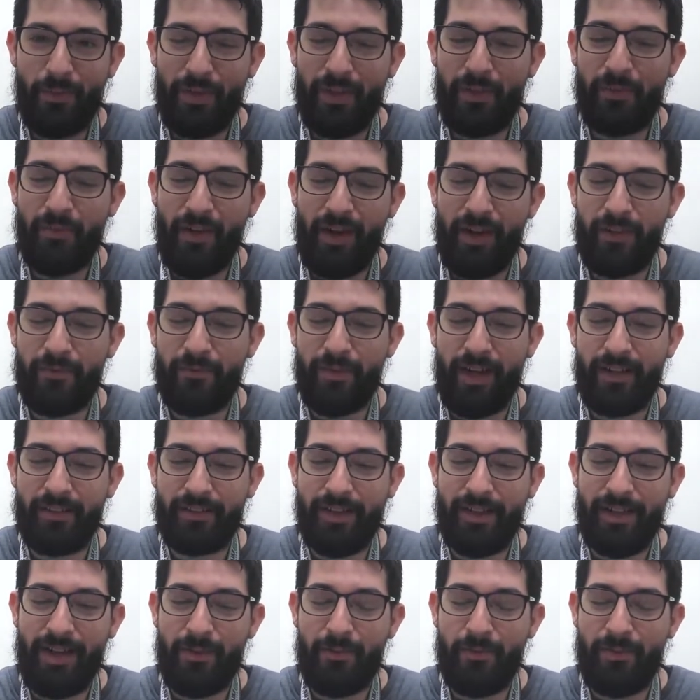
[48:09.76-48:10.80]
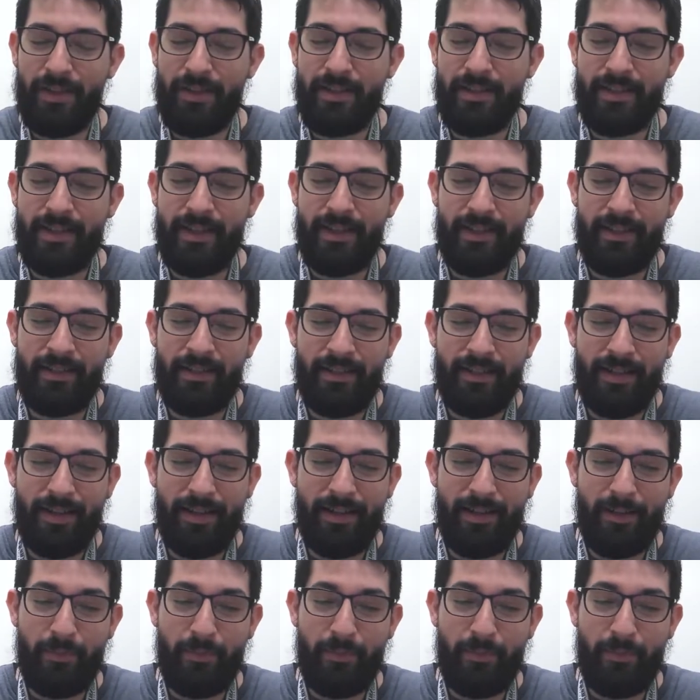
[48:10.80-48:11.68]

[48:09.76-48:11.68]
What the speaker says: The one firefight that I was in,